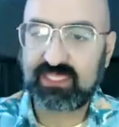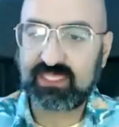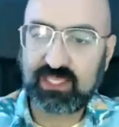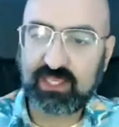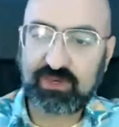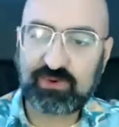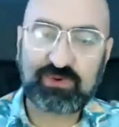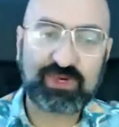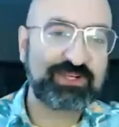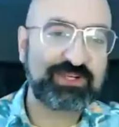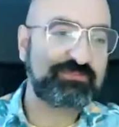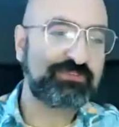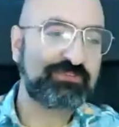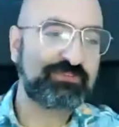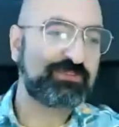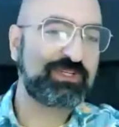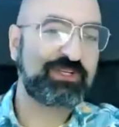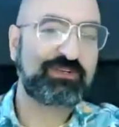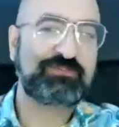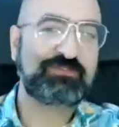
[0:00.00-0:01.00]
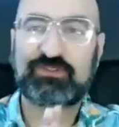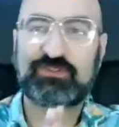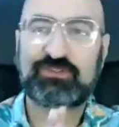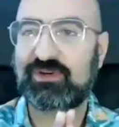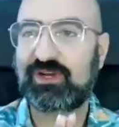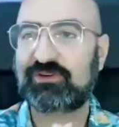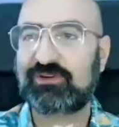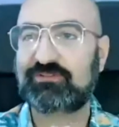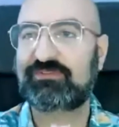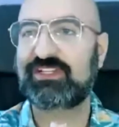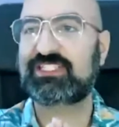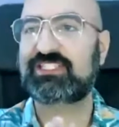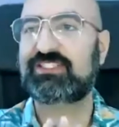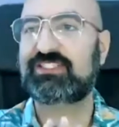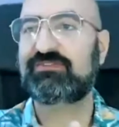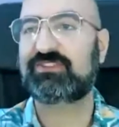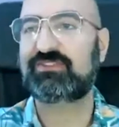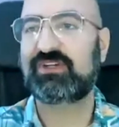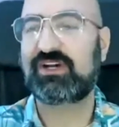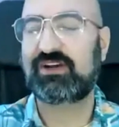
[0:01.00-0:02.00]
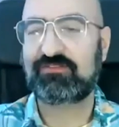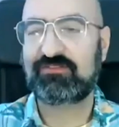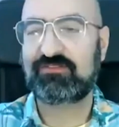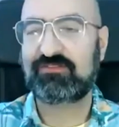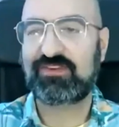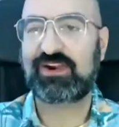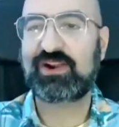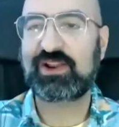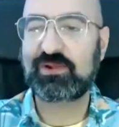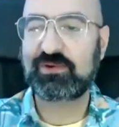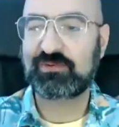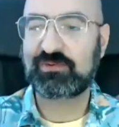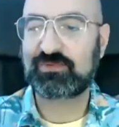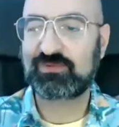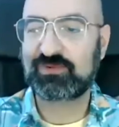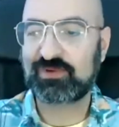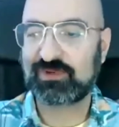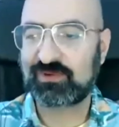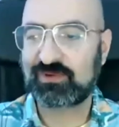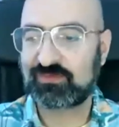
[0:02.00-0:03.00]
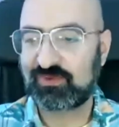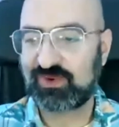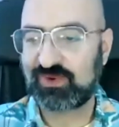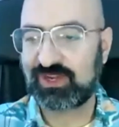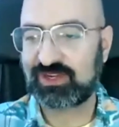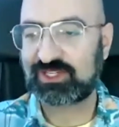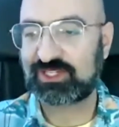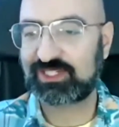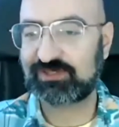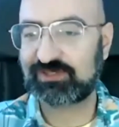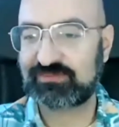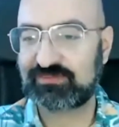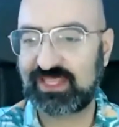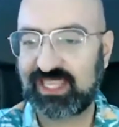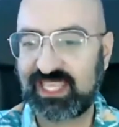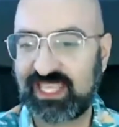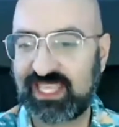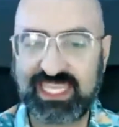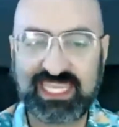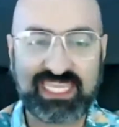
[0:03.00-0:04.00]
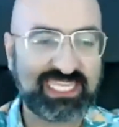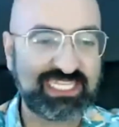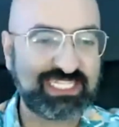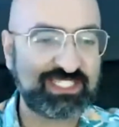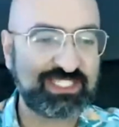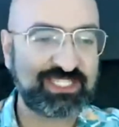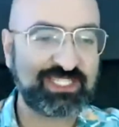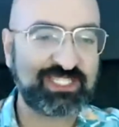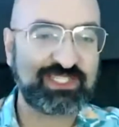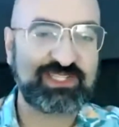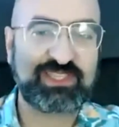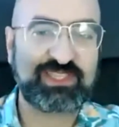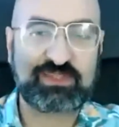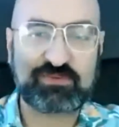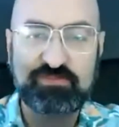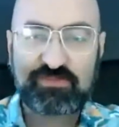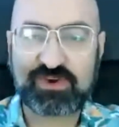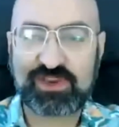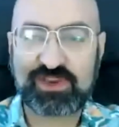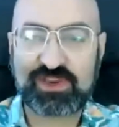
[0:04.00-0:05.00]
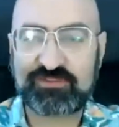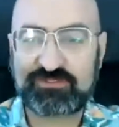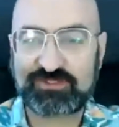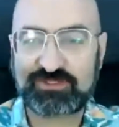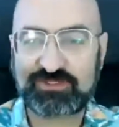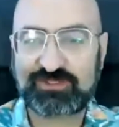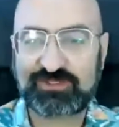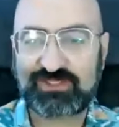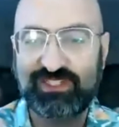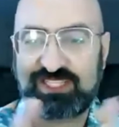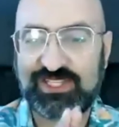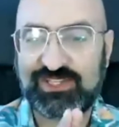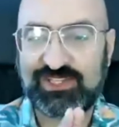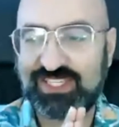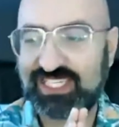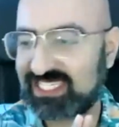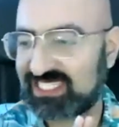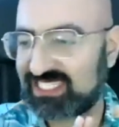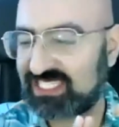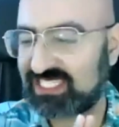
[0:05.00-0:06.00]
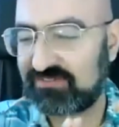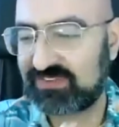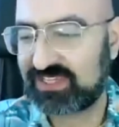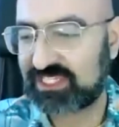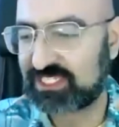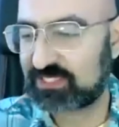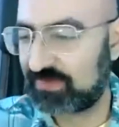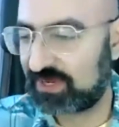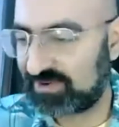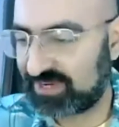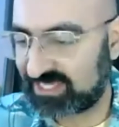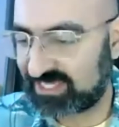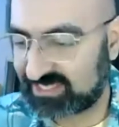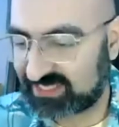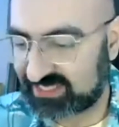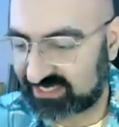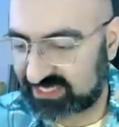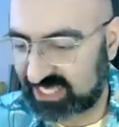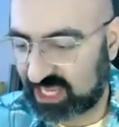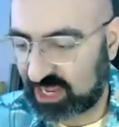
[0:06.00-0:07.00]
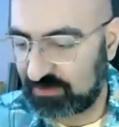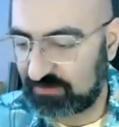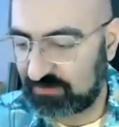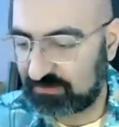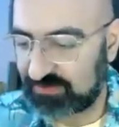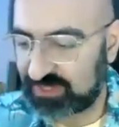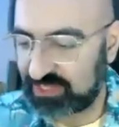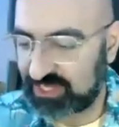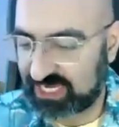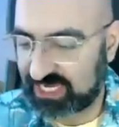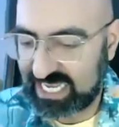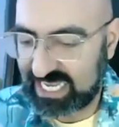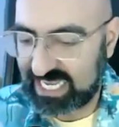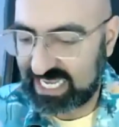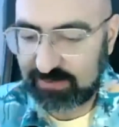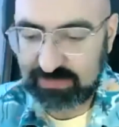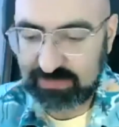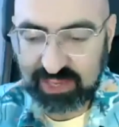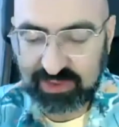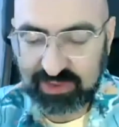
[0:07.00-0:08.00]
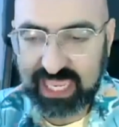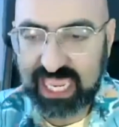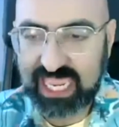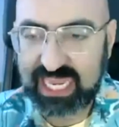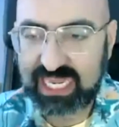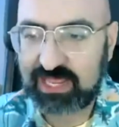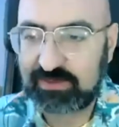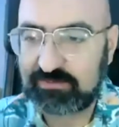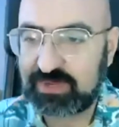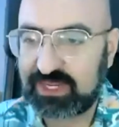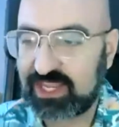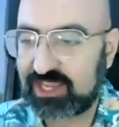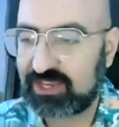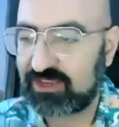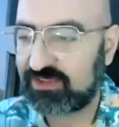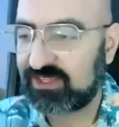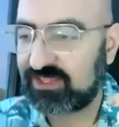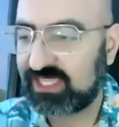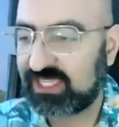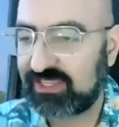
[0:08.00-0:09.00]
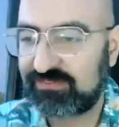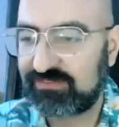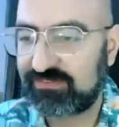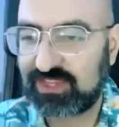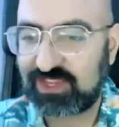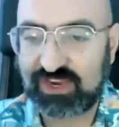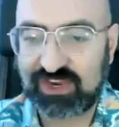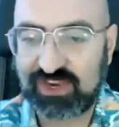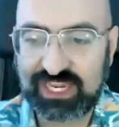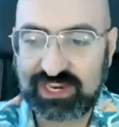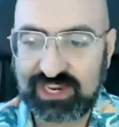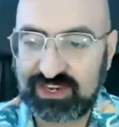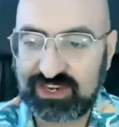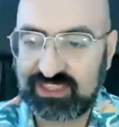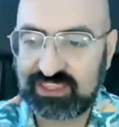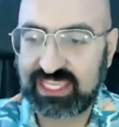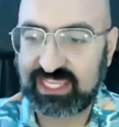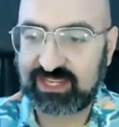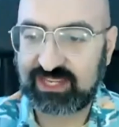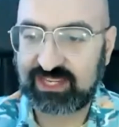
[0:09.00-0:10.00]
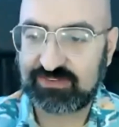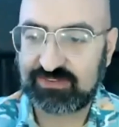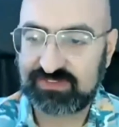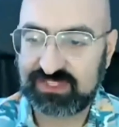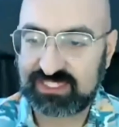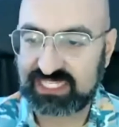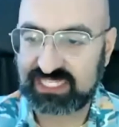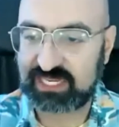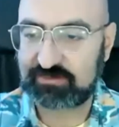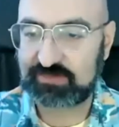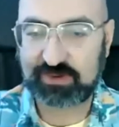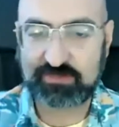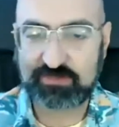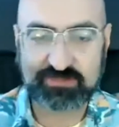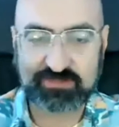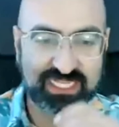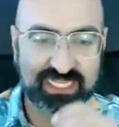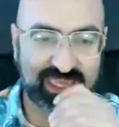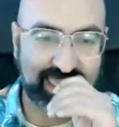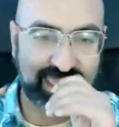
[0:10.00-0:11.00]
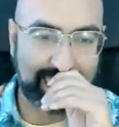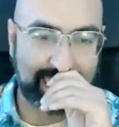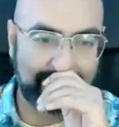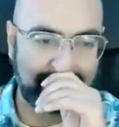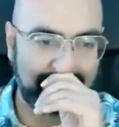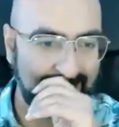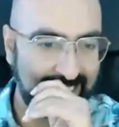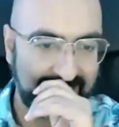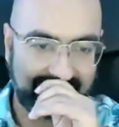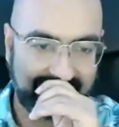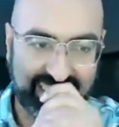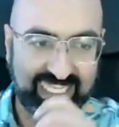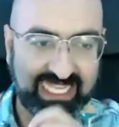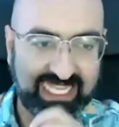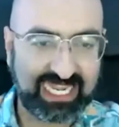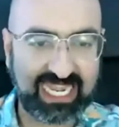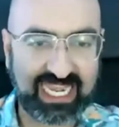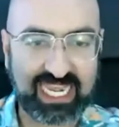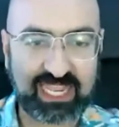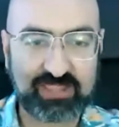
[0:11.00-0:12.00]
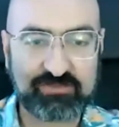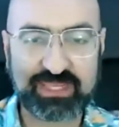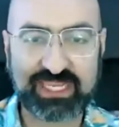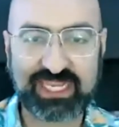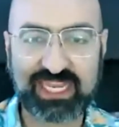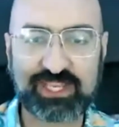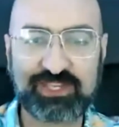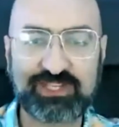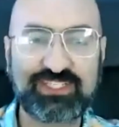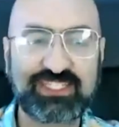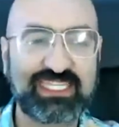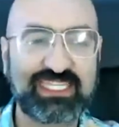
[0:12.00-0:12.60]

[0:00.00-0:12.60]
Wonderful, wonderful. Well, first of all, a very warm welcome to the Mindful New Year's Eve experience. Hopefully you can hear me okay. Let me know if you can't hear anything or if there's any problems like that. Let me know.